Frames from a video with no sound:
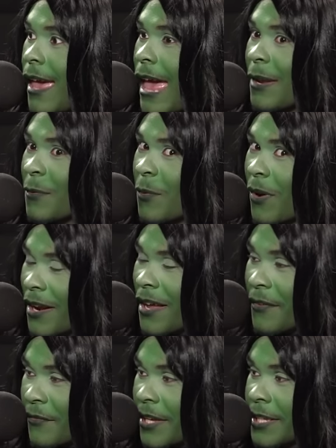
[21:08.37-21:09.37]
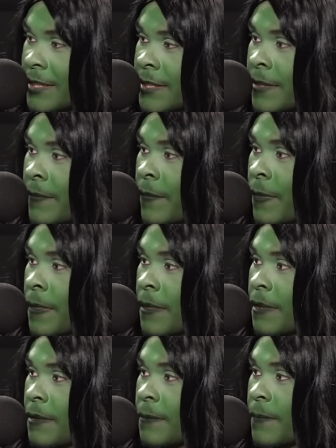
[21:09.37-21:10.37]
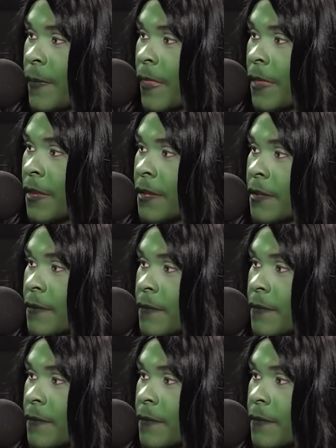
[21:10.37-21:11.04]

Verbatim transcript: And what Warheads. Warheads.